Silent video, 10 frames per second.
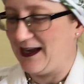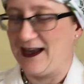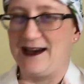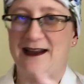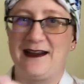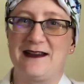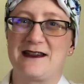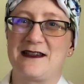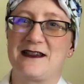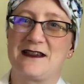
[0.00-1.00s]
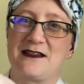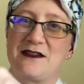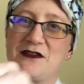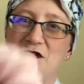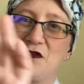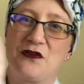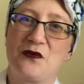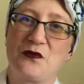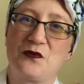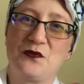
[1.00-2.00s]
and it is this
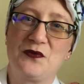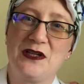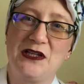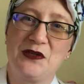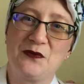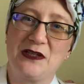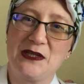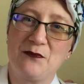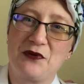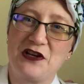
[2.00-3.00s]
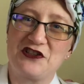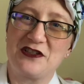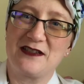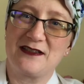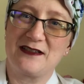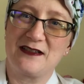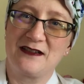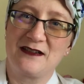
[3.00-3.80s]
really, really precious